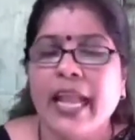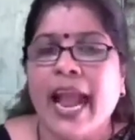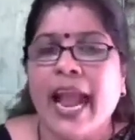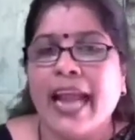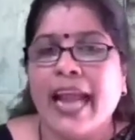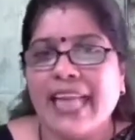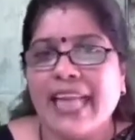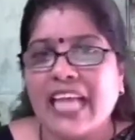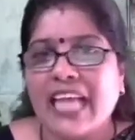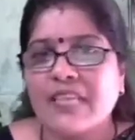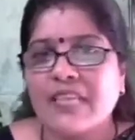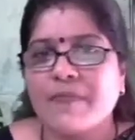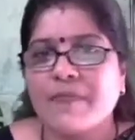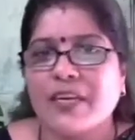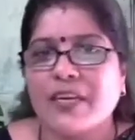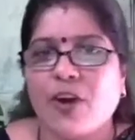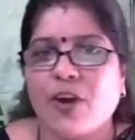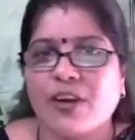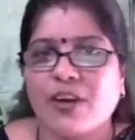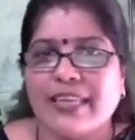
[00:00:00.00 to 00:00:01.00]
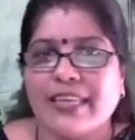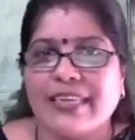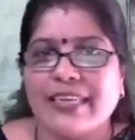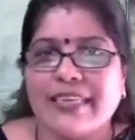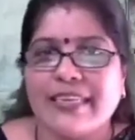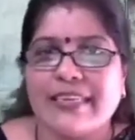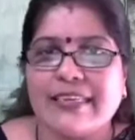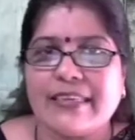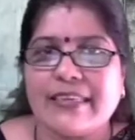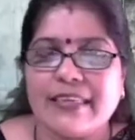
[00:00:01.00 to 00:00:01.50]
And last but not the
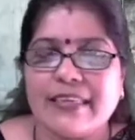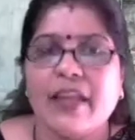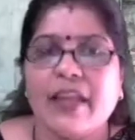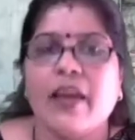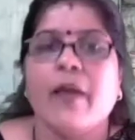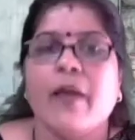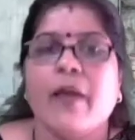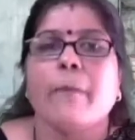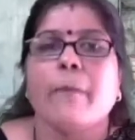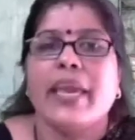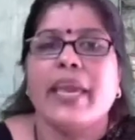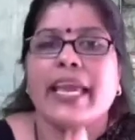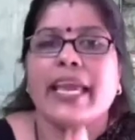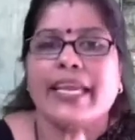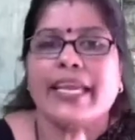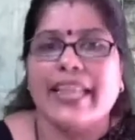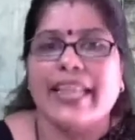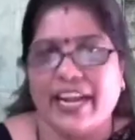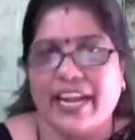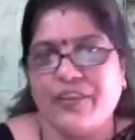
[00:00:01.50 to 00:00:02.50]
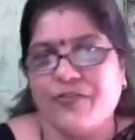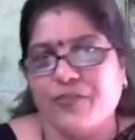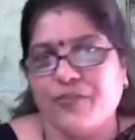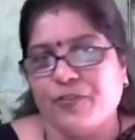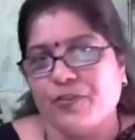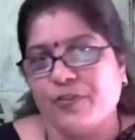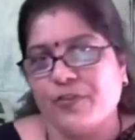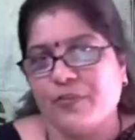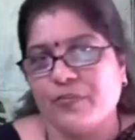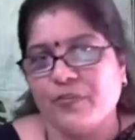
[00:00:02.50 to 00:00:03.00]
least, be grateful
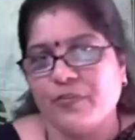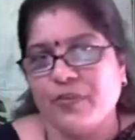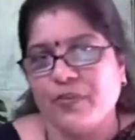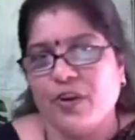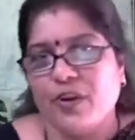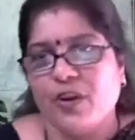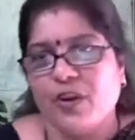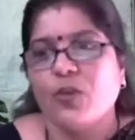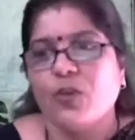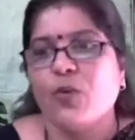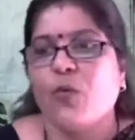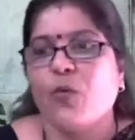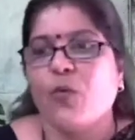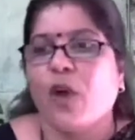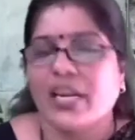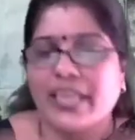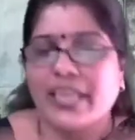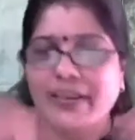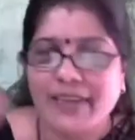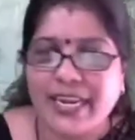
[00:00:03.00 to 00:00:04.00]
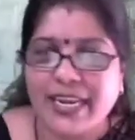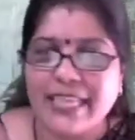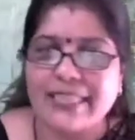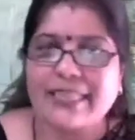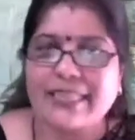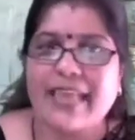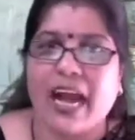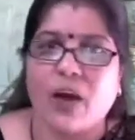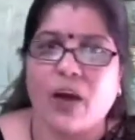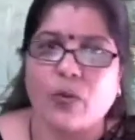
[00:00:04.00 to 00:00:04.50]
to whatever is
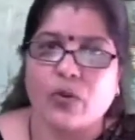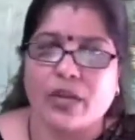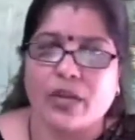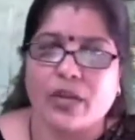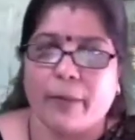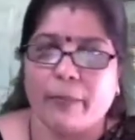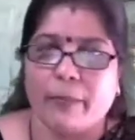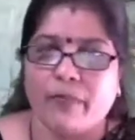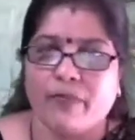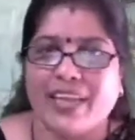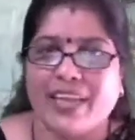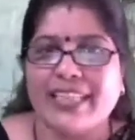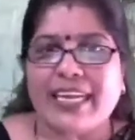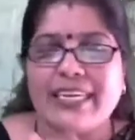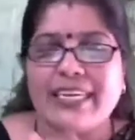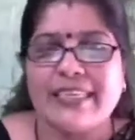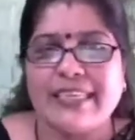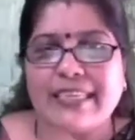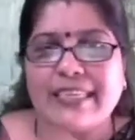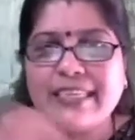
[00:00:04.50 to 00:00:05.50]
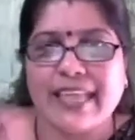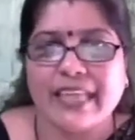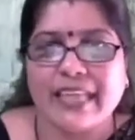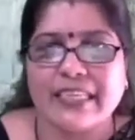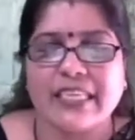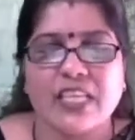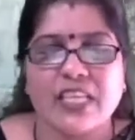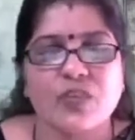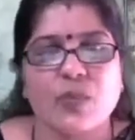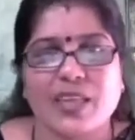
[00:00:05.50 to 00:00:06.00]
the outcome, whether it's a
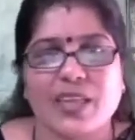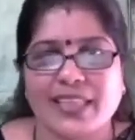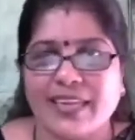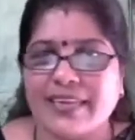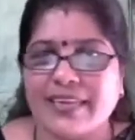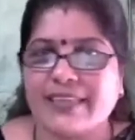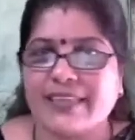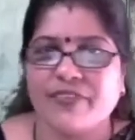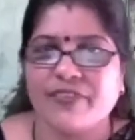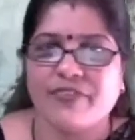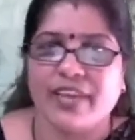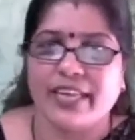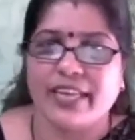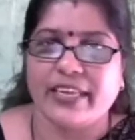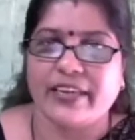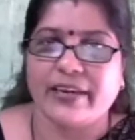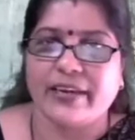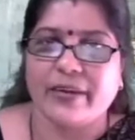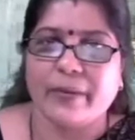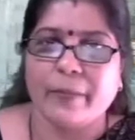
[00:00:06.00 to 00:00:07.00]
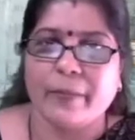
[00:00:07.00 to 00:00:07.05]
success, whether it's a failure.